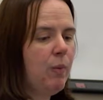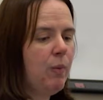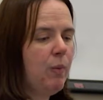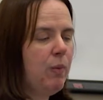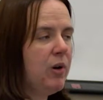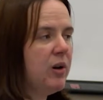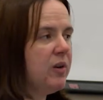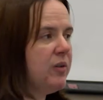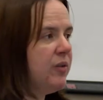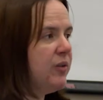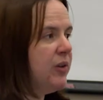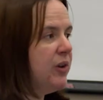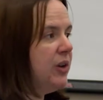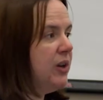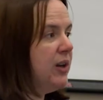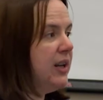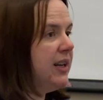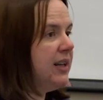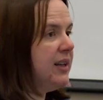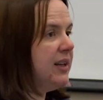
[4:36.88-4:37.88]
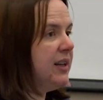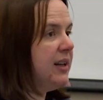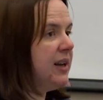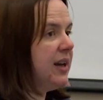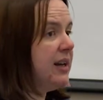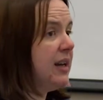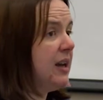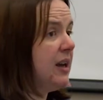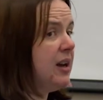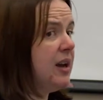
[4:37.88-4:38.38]
What if you needed a
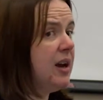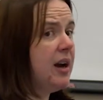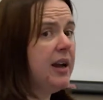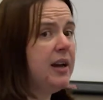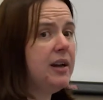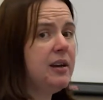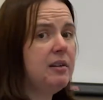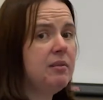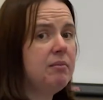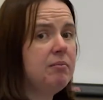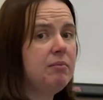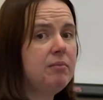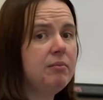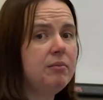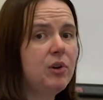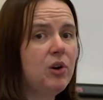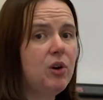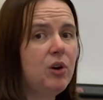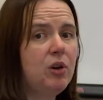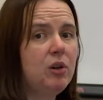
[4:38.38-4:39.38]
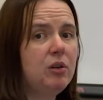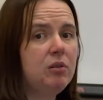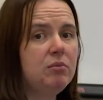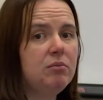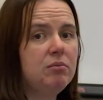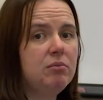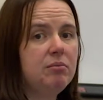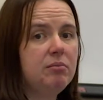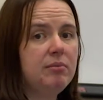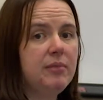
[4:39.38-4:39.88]
999
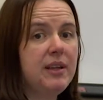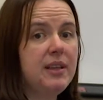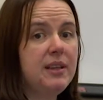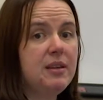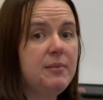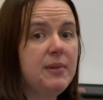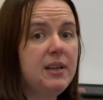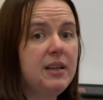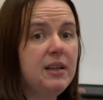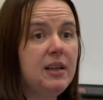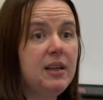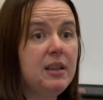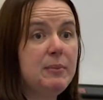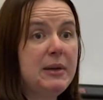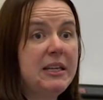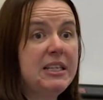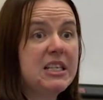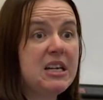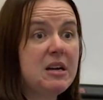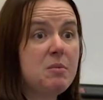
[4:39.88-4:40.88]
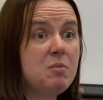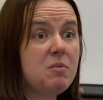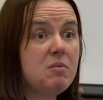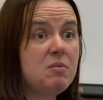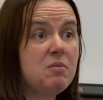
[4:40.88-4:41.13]
call in the meantime?